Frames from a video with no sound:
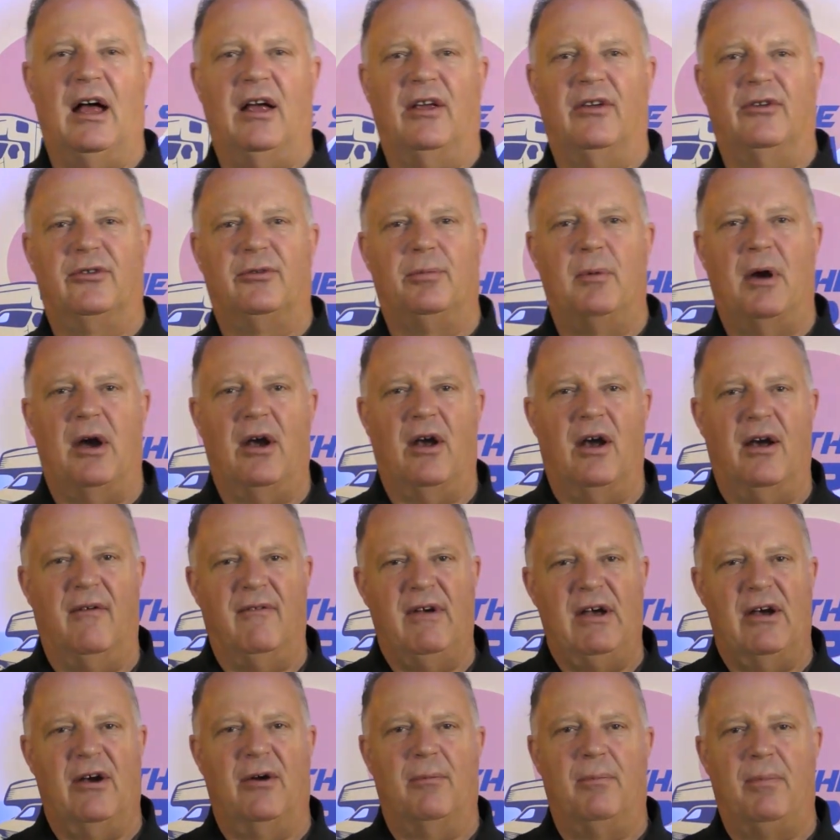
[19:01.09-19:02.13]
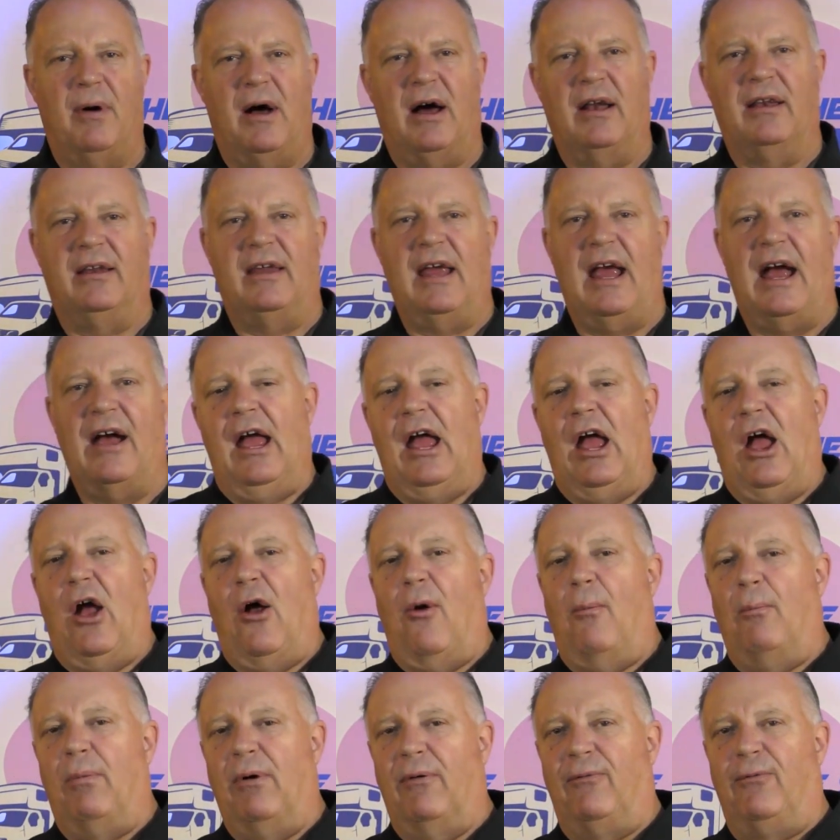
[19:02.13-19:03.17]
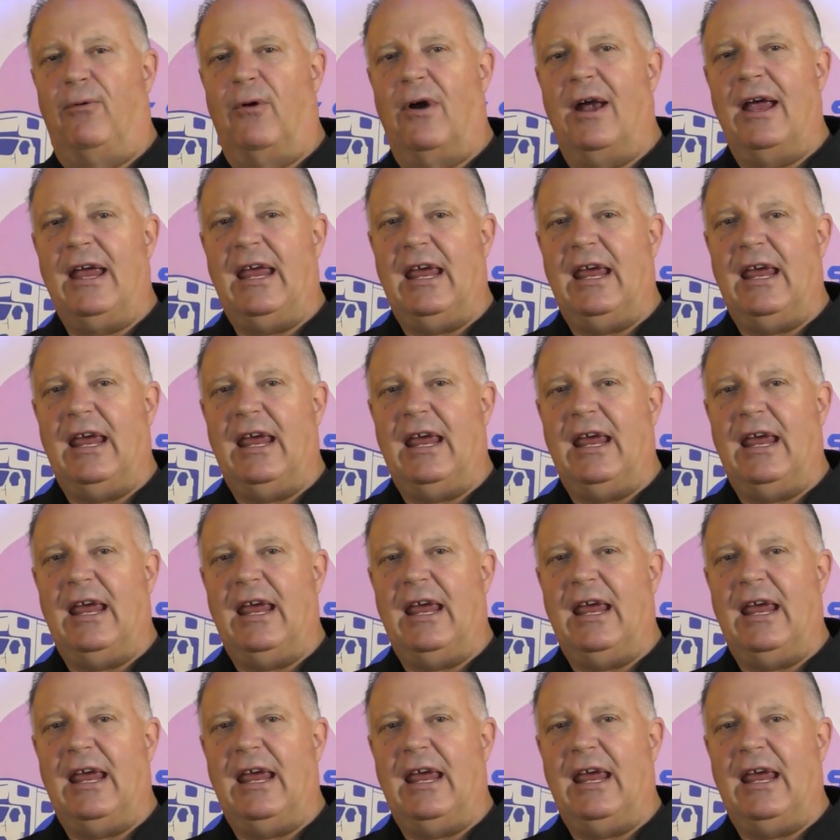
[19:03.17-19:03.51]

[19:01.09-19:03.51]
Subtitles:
Smart RVer Podcast. Before I get